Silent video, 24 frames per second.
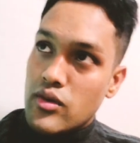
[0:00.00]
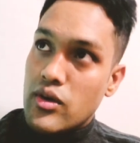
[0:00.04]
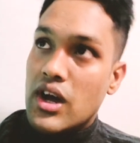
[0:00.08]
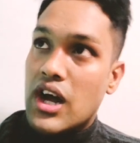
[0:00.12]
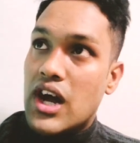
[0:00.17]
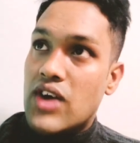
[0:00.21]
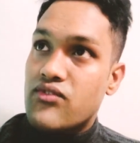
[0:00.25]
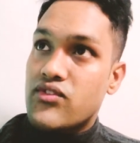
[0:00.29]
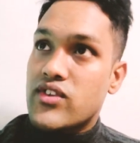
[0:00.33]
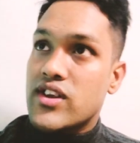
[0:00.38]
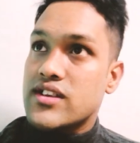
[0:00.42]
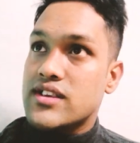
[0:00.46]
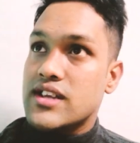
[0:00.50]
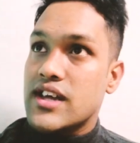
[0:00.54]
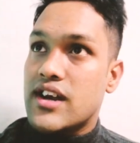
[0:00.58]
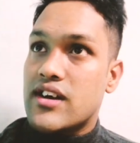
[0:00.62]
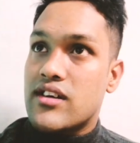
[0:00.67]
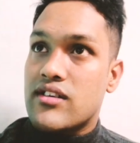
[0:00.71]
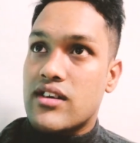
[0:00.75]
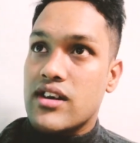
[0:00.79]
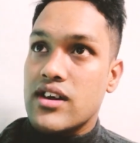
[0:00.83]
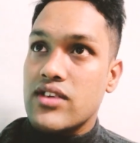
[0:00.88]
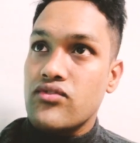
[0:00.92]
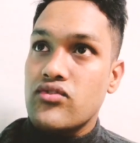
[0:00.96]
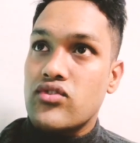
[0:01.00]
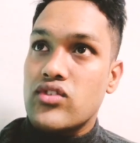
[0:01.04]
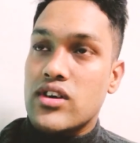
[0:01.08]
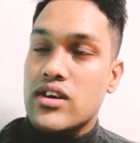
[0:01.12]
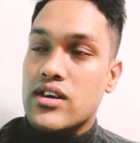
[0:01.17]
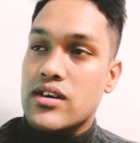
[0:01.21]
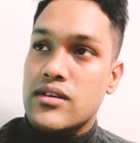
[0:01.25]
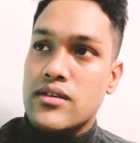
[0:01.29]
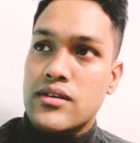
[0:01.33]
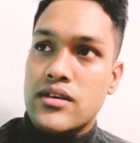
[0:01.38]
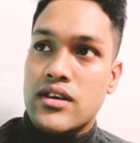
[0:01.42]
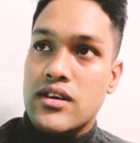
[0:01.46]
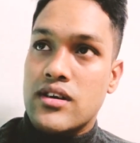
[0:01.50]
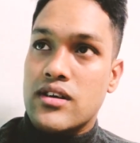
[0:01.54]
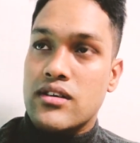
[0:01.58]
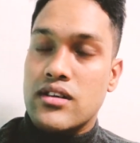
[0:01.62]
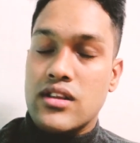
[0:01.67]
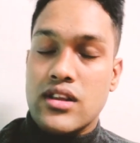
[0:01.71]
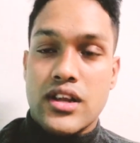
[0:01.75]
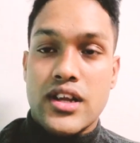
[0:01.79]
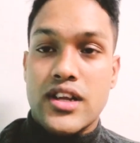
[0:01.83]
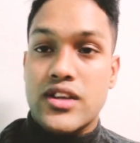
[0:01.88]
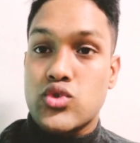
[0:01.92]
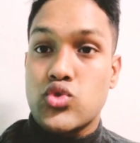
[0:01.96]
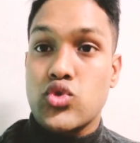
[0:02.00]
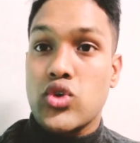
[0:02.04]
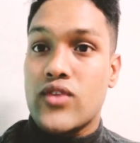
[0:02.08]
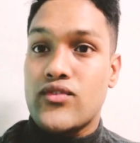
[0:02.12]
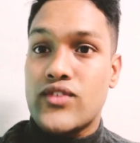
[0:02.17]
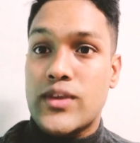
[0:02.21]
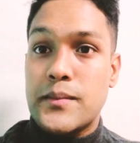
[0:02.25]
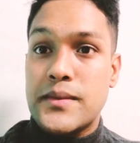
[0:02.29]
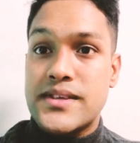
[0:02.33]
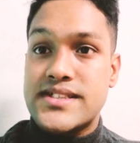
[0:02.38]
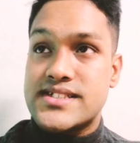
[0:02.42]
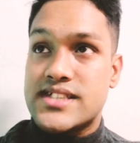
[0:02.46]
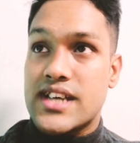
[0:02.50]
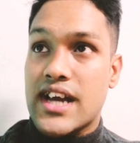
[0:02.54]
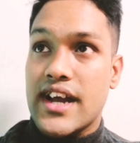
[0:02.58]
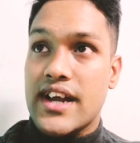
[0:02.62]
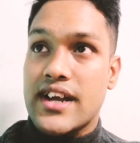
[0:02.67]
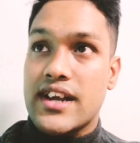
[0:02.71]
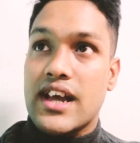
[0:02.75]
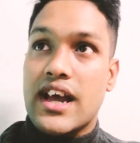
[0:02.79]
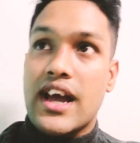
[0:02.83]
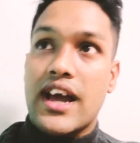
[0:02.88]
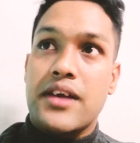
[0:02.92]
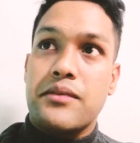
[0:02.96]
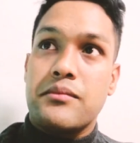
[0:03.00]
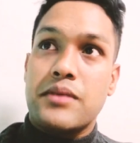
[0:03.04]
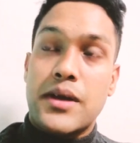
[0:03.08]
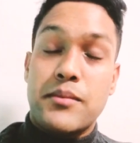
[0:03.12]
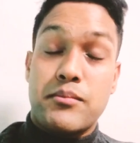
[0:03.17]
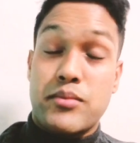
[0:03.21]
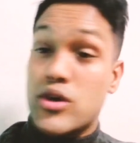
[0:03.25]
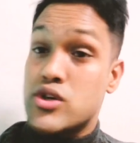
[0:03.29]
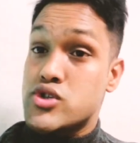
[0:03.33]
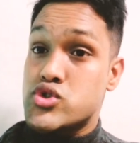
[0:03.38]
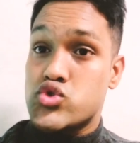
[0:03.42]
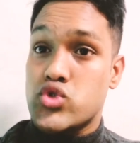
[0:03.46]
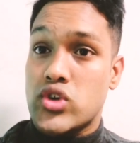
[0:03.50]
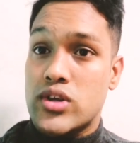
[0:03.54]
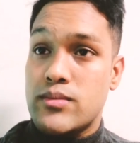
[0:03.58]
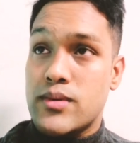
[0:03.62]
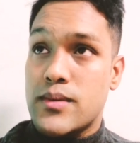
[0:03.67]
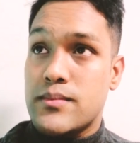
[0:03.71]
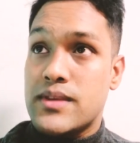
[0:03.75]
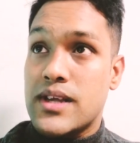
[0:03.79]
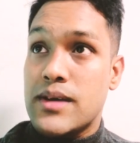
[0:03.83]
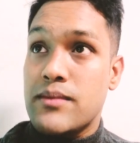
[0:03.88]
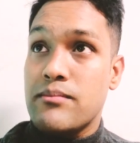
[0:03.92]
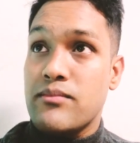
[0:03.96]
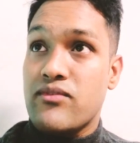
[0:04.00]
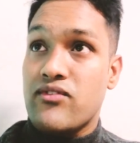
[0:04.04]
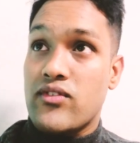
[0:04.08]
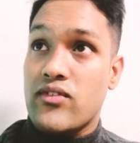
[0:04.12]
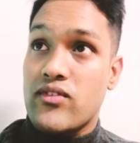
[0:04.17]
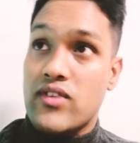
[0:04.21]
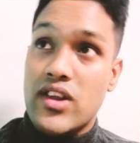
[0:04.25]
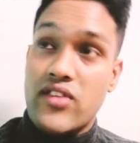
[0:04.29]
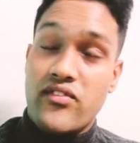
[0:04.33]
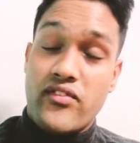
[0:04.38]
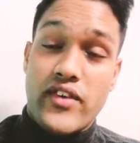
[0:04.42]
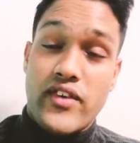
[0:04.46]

after they arrive, like 2 of them is died. I brought 12 of them. Well,